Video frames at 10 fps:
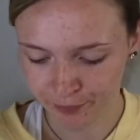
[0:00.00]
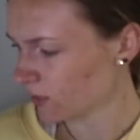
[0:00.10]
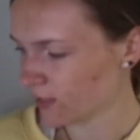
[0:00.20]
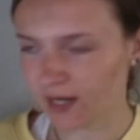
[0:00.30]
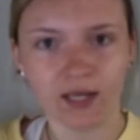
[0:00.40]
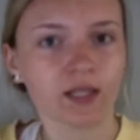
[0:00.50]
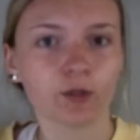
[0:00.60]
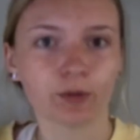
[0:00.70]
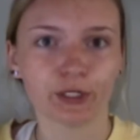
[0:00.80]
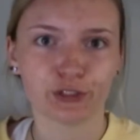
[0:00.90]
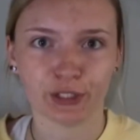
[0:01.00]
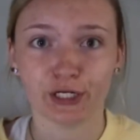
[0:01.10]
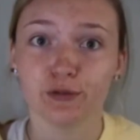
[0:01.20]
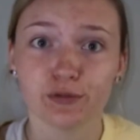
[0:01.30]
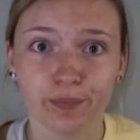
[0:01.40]
Today I think we're gonna try
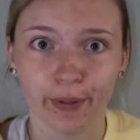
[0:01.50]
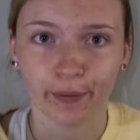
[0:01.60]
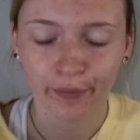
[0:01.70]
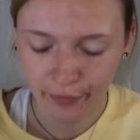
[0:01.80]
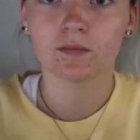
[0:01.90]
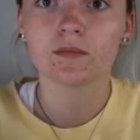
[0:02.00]
and use both.